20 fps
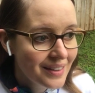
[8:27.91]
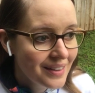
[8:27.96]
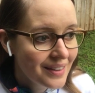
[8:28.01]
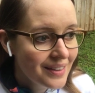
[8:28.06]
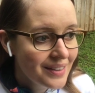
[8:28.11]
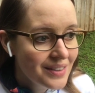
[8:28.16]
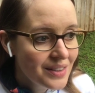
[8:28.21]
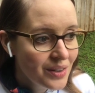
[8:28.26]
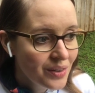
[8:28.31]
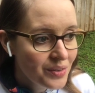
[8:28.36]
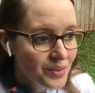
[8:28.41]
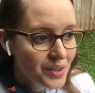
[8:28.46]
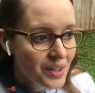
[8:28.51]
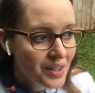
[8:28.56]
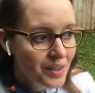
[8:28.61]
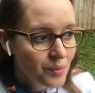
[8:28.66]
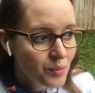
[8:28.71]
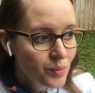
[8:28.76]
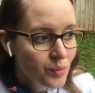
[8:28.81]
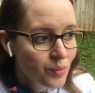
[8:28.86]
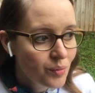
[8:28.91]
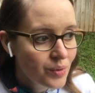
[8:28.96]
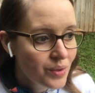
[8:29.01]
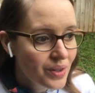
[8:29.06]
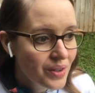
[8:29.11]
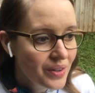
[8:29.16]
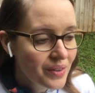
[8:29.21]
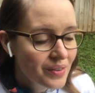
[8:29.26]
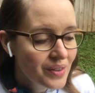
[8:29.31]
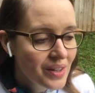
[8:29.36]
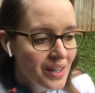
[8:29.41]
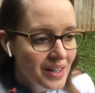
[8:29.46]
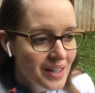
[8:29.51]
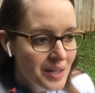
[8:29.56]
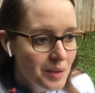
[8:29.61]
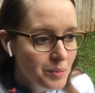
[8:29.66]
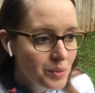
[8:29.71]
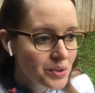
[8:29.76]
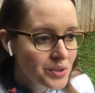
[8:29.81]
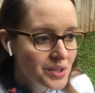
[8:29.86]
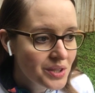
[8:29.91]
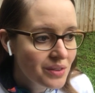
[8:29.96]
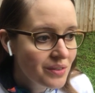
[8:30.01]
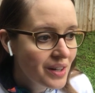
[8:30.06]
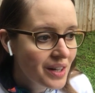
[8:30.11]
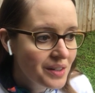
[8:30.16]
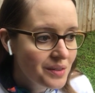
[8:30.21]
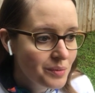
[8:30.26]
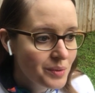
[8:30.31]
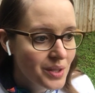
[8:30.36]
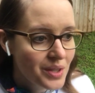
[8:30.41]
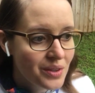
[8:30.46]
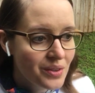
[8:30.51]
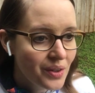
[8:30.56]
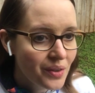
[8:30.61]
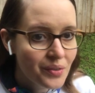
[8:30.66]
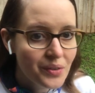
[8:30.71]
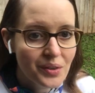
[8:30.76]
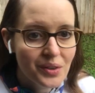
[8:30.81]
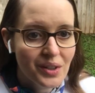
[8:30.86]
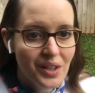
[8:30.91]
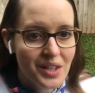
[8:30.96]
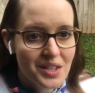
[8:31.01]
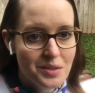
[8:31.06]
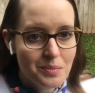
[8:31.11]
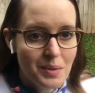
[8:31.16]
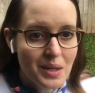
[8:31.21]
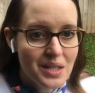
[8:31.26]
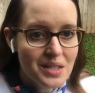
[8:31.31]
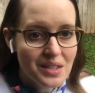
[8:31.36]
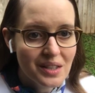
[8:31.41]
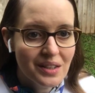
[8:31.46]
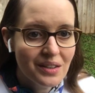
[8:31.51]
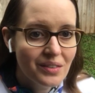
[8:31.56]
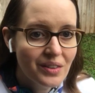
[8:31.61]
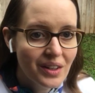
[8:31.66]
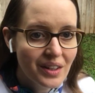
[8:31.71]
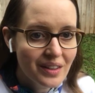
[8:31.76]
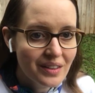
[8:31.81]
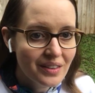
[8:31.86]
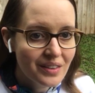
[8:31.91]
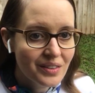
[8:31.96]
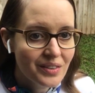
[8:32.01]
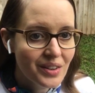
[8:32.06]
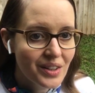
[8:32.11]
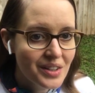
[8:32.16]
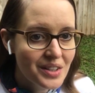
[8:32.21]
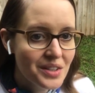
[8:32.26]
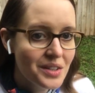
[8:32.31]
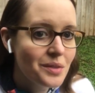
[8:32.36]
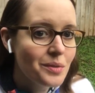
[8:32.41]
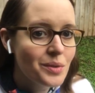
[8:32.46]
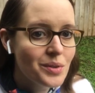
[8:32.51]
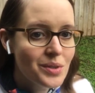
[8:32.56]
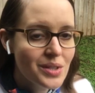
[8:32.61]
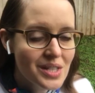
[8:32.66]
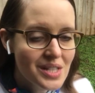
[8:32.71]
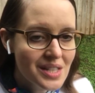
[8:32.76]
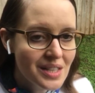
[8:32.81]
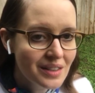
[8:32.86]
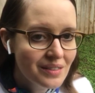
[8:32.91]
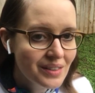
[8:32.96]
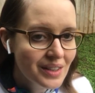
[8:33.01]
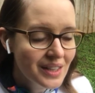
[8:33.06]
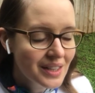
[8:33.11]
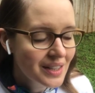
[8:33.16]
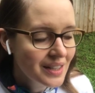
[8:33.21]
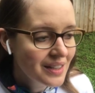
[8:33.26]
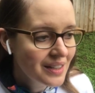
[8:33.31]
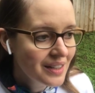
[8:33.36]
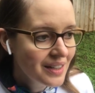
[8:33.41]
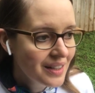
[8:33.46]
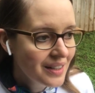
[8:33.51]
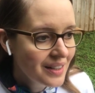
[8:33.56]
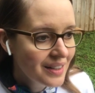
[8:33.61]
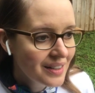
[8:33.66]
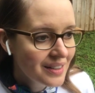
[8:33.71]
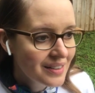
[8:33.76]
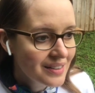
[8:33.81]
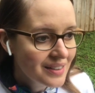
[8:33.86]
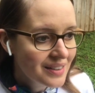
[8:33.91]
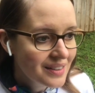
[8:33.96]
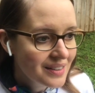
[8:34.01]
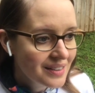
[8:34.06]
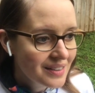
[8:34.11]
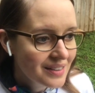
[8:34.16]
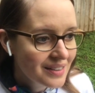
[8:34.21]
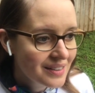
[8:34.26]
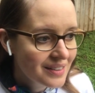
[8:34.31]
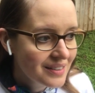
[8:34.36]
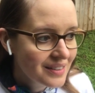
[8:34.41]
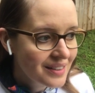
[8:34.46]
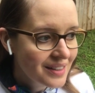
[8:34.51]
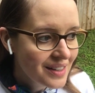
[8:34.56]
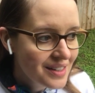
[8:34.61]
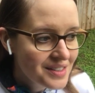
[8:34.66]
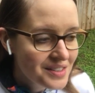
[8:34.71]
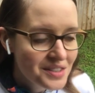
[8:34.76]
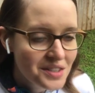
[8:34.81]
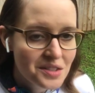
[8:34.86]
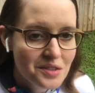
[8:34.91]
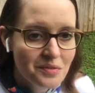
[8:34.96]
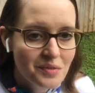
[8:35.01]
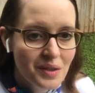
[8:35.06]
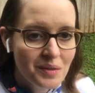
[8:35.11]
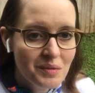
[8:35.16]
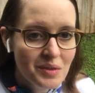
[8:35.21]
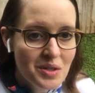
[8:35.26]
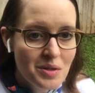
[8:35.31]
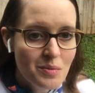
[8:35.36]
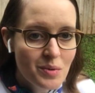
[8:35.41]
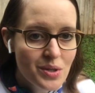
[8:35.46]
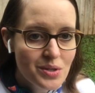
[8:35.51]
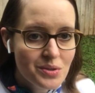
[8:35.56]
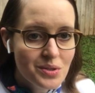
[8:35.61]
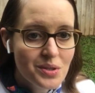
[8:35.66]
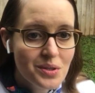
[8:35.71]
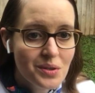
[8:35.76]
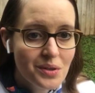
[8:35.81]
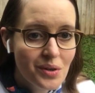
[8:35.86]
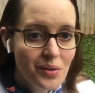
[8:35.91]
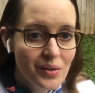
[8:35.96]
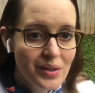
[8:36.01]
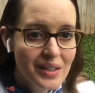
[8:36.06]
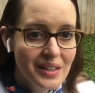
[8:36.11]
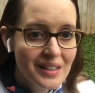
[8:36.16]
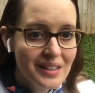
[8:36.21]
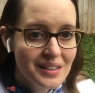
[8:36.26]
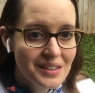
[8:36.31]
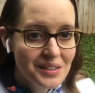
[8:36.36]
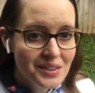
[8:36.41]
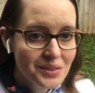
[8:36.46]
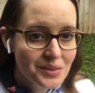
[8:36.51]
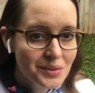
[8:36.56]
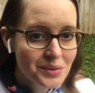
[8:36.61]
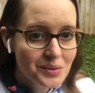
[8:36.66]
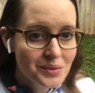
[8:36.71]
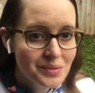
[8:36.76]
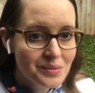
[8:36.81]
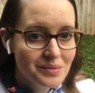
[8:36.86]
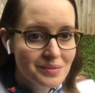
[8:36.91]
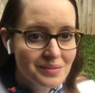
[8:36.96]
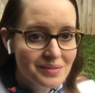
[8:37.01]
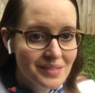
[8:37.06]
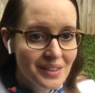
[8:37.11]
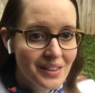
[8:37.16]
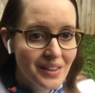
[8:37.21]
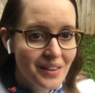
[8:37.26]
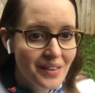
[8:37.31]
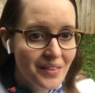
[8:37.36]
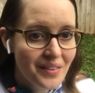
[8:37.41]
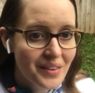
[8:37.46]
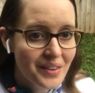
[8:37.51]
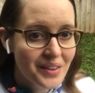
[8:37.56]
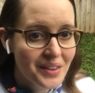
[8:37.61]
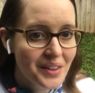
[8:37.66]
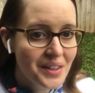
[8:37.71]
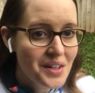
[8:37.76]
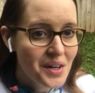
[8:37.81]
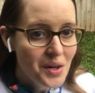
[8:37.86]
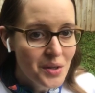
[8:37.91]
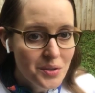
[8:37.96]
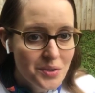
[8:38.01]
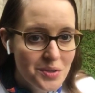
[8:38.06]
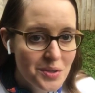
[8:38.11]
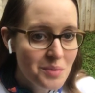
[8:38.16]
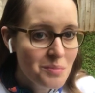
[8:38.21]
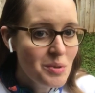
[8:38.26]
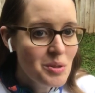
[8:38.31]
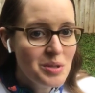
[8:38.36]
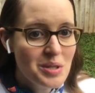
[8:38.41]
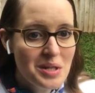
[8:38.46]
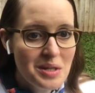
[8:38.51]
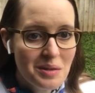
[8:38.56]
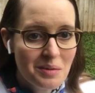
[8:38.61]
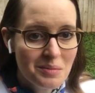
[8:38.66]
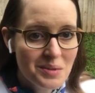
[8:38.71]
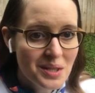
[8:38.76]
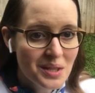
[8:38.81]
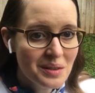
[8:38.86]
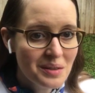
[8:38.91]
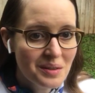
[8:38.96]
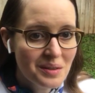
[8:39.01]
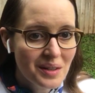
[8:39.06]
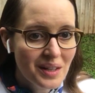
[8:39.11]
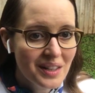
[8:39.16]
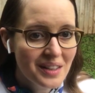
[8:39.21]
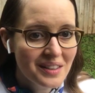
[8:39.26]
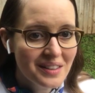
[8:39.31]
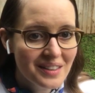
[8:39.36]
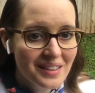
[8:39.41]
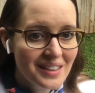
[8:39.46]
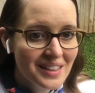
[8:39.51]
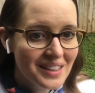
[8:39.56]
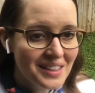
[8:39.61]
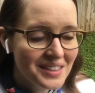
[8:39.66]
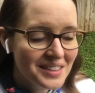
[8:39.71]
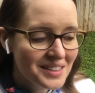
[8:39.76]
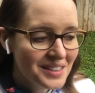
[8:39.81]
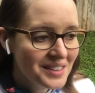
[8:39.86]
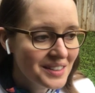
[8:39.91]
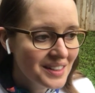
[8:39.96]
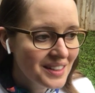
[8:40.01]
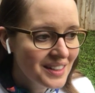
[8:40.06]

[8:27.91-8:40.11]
you know, like they're not able to interact with all their classmates, and they're not in their routine, right? And like us as a family, we're used to going to a lot of the like arts and museums and things, and